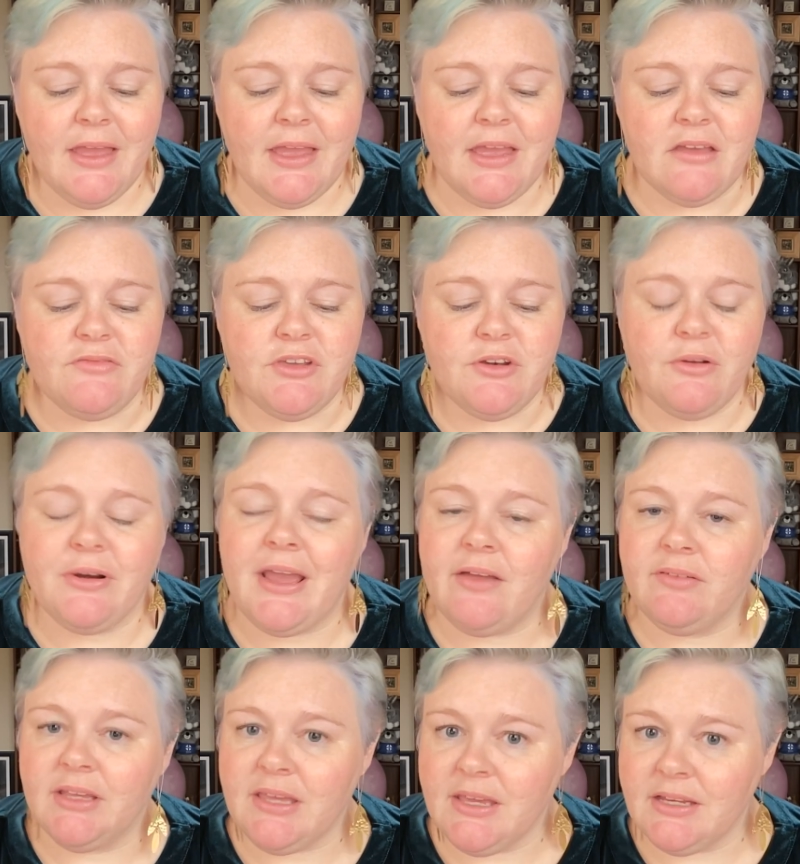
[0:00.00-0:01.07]
If you don't have
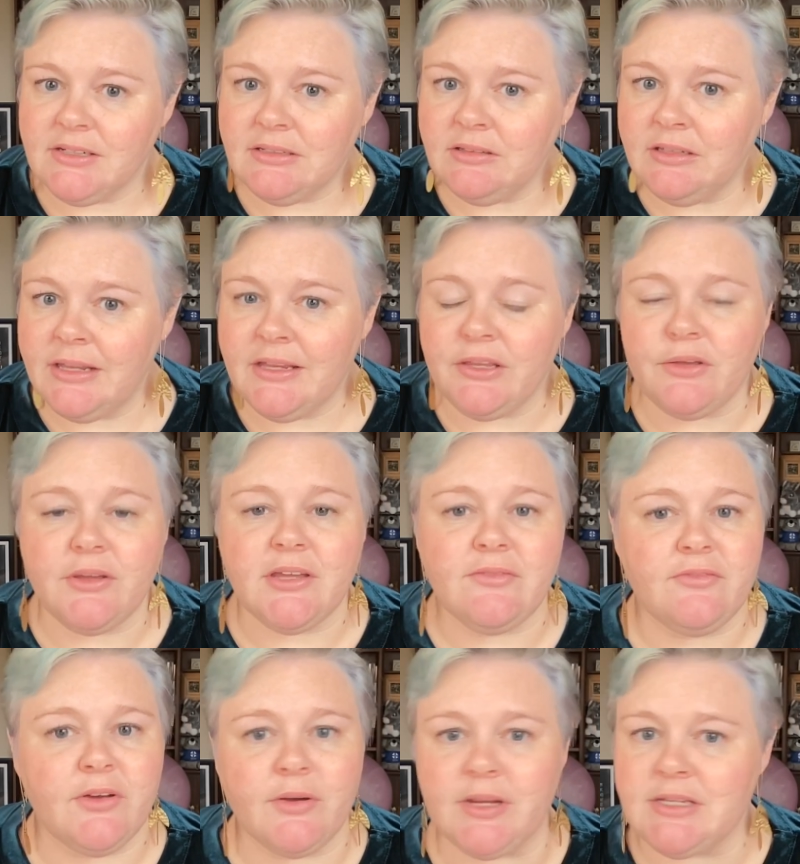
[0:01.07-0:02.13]
a candle lit, you can
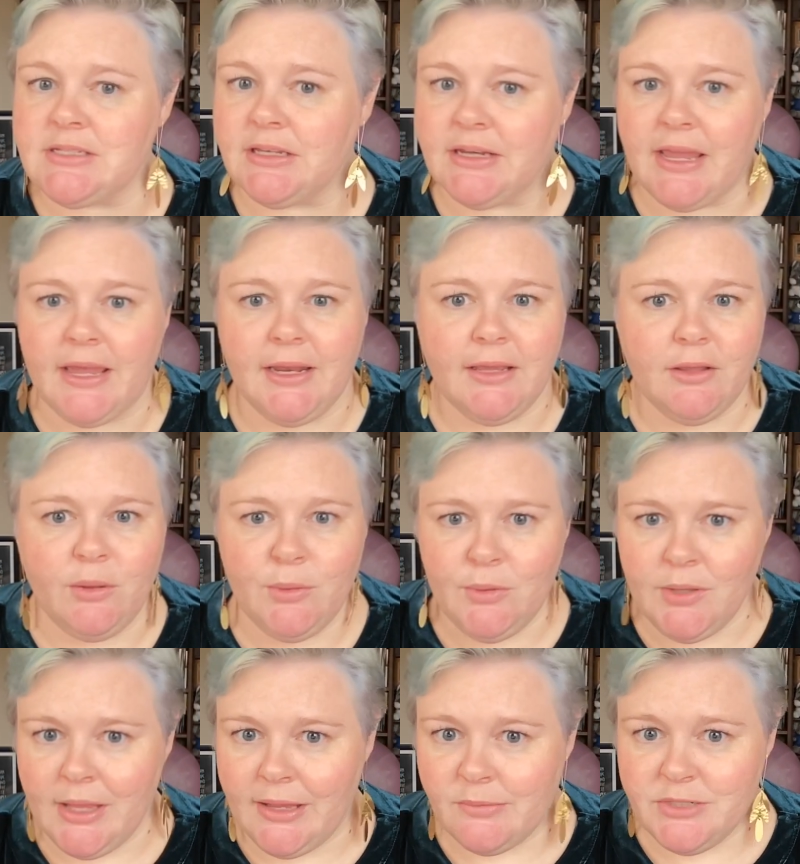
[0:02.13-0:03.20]
focus on any
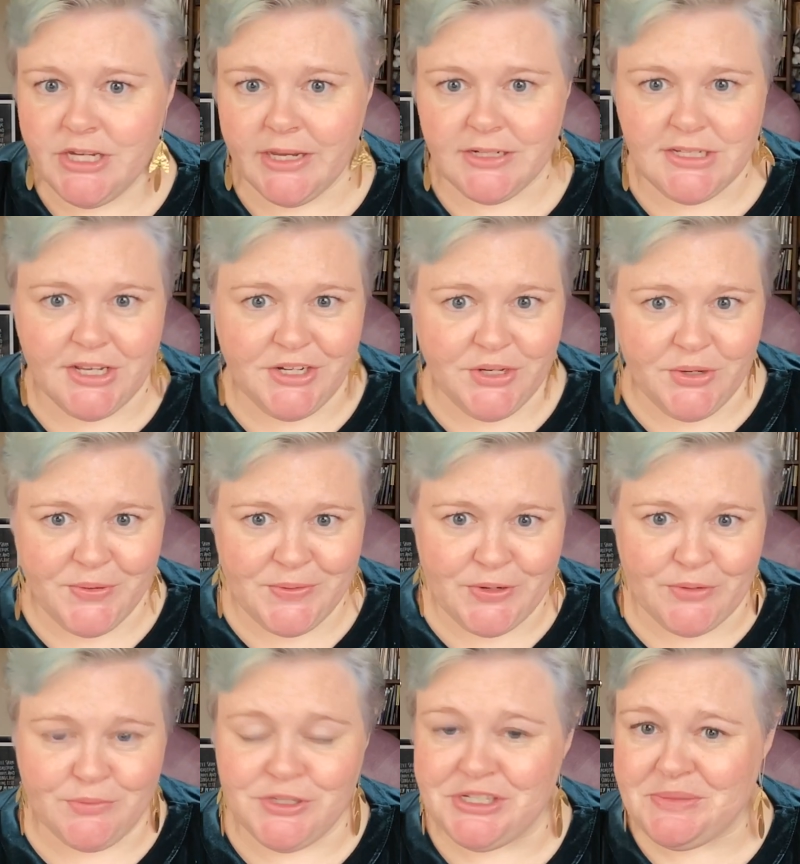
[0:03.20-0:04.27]
old object in your
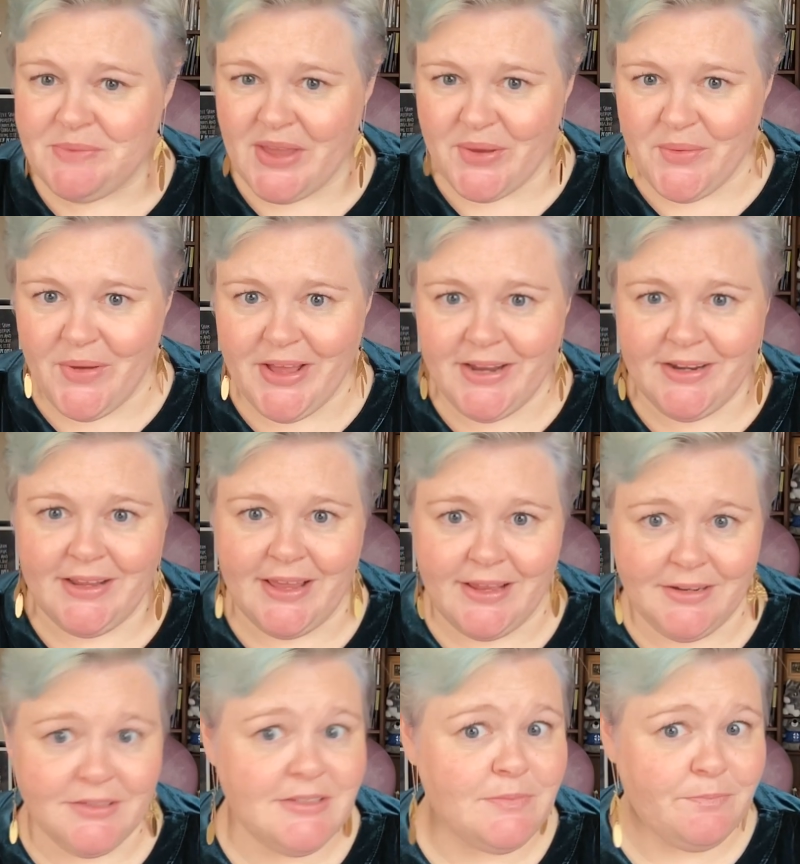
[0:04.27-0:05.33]
room. Just pick one
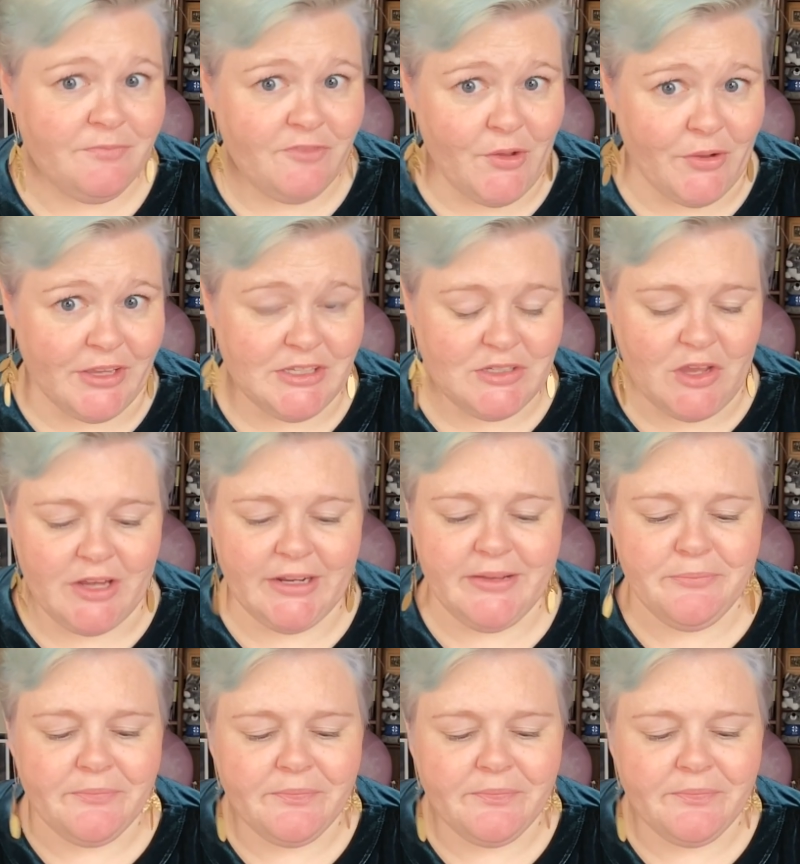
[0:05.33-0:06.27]
and focus on it.